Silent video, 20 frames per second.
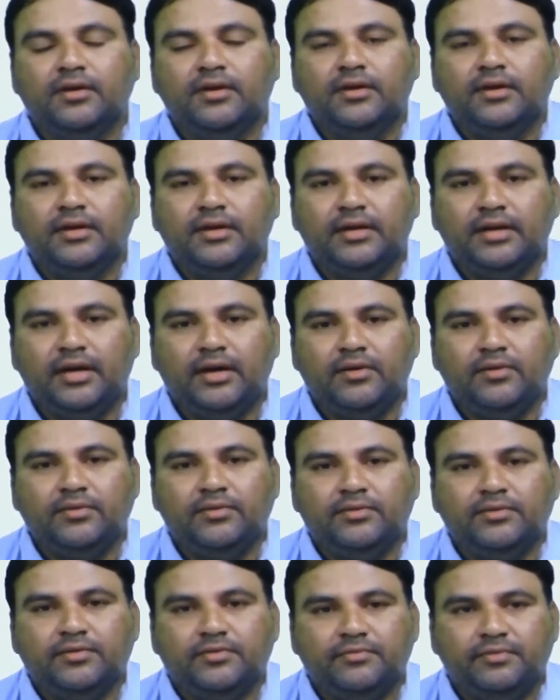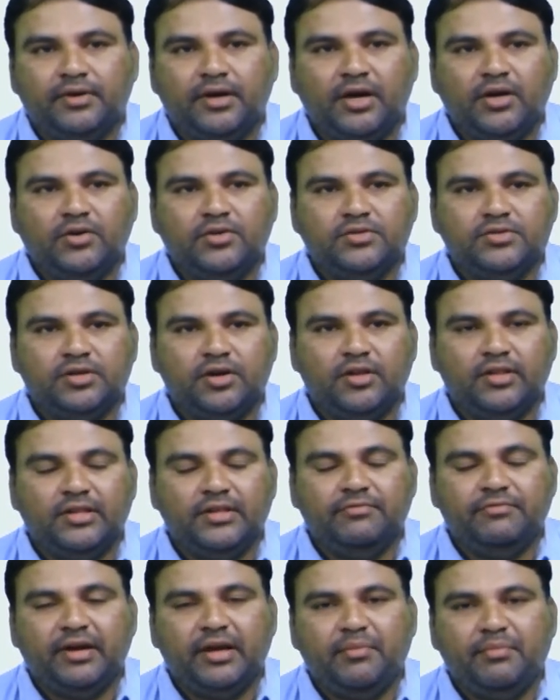Now we have to solve
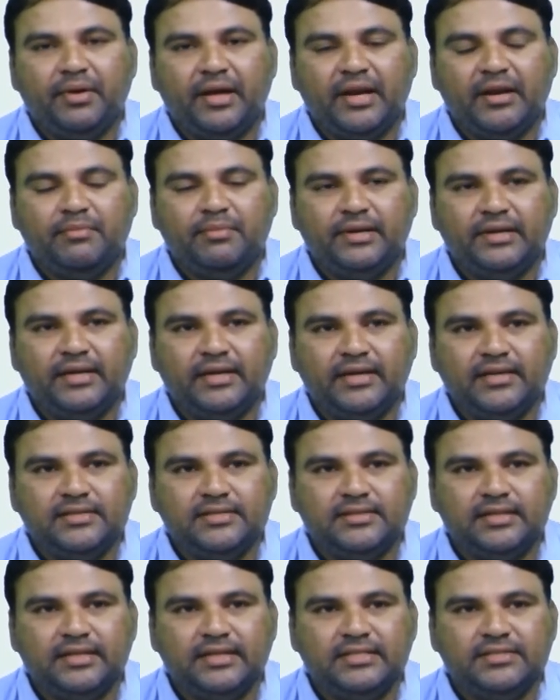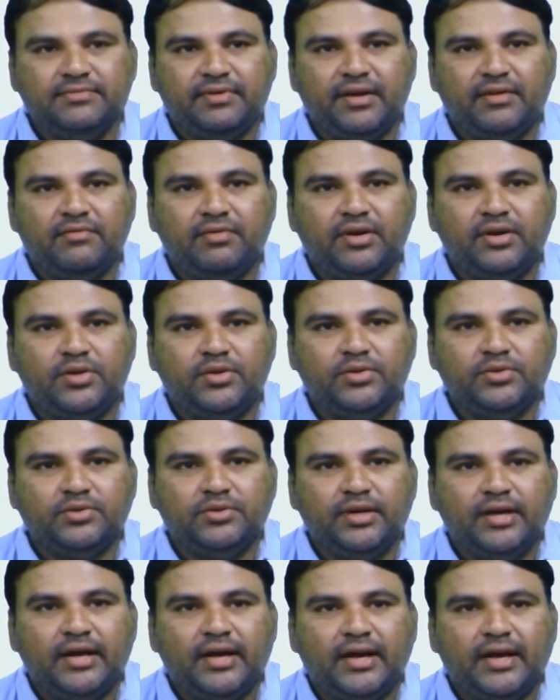the Y parameters, that is Y12
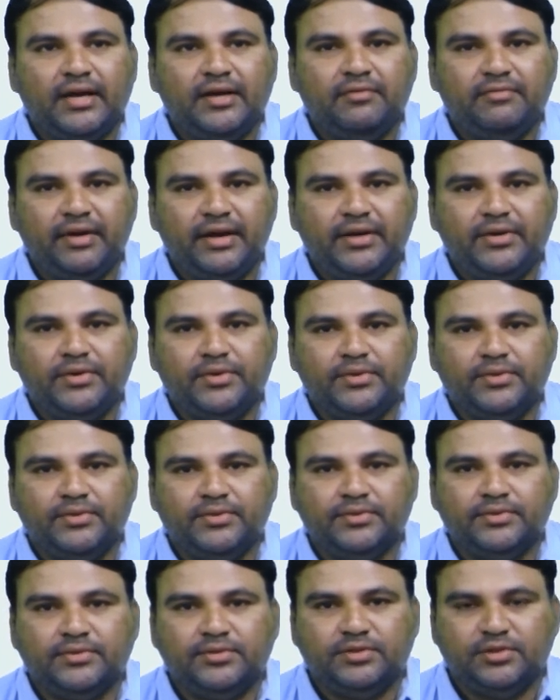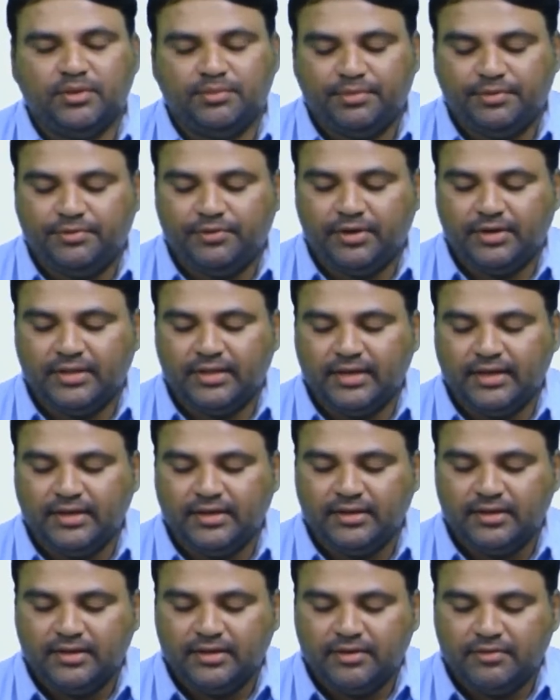and Y22. So before that,
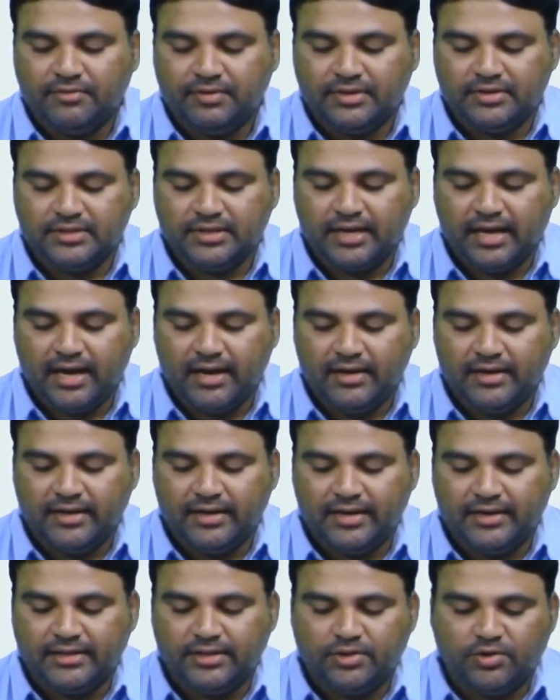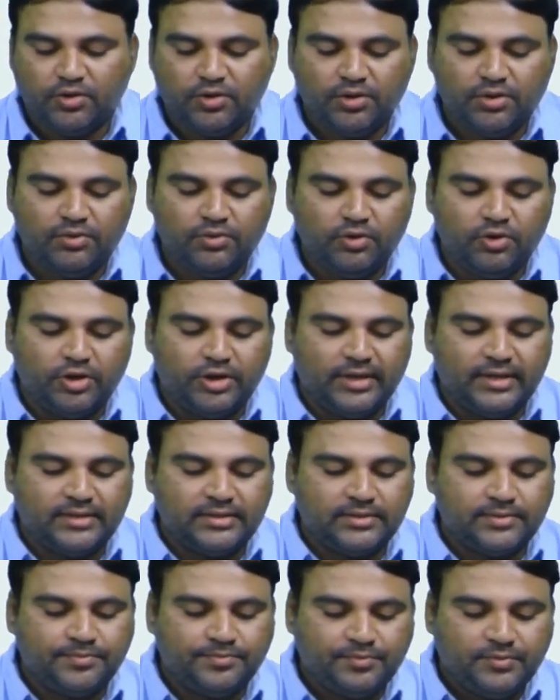first calculate the total voltage.
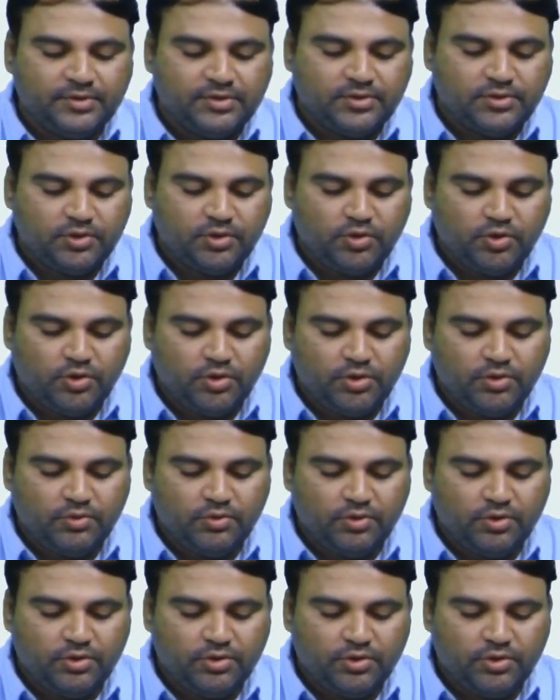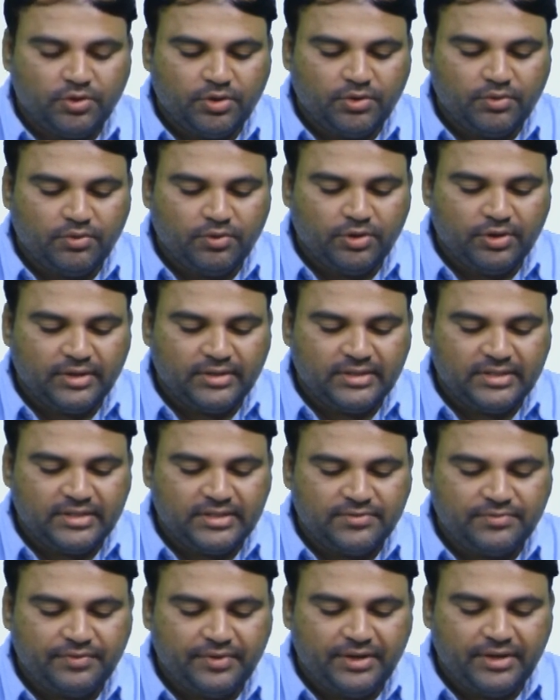So total voltage
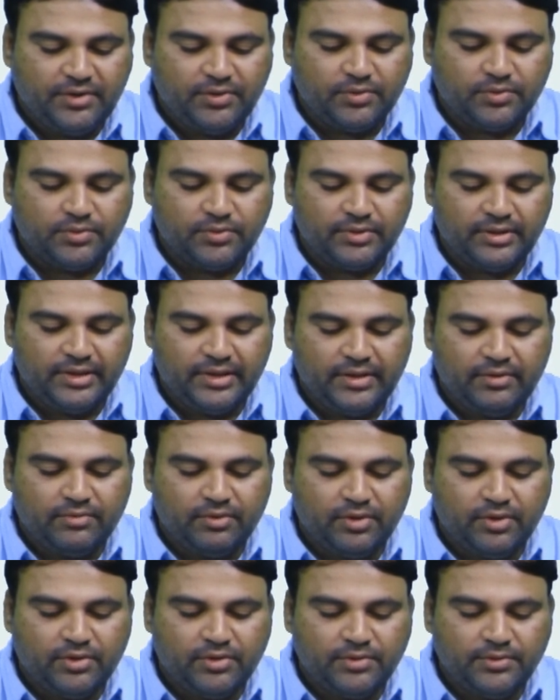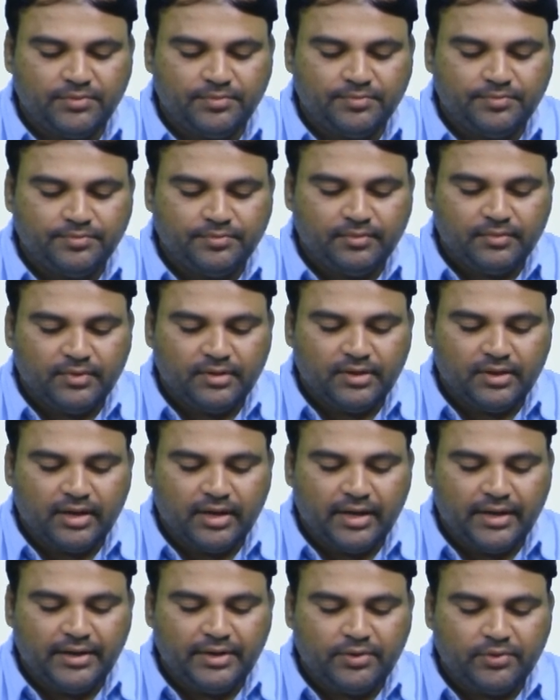is V2 equal to
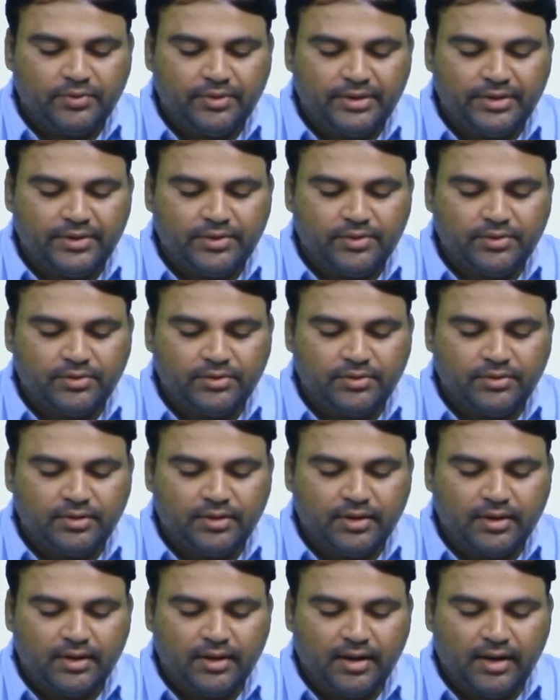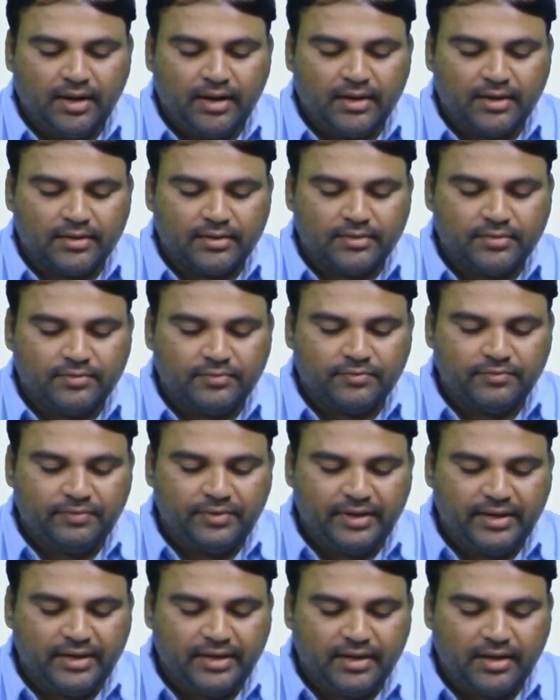I2 into R,
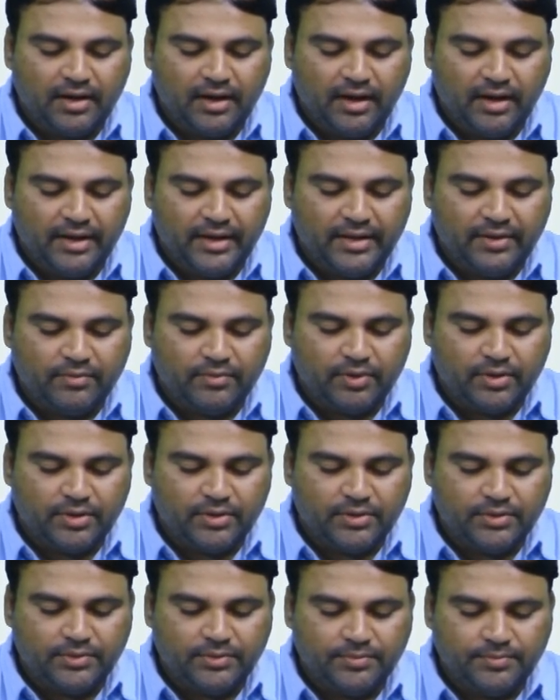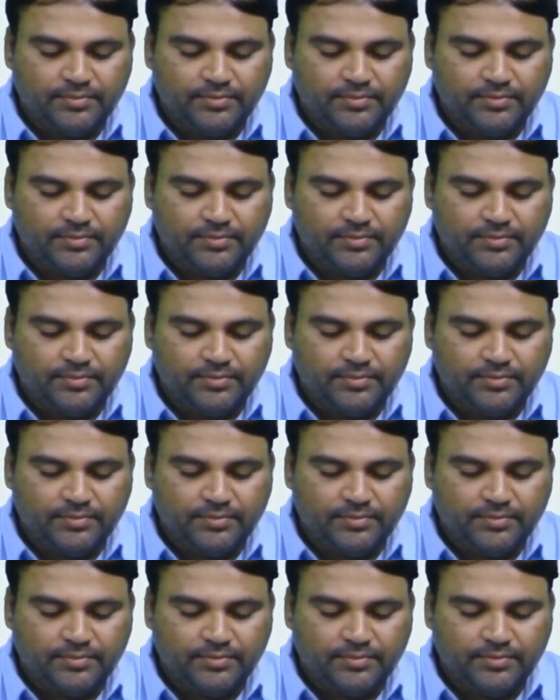where R equal to,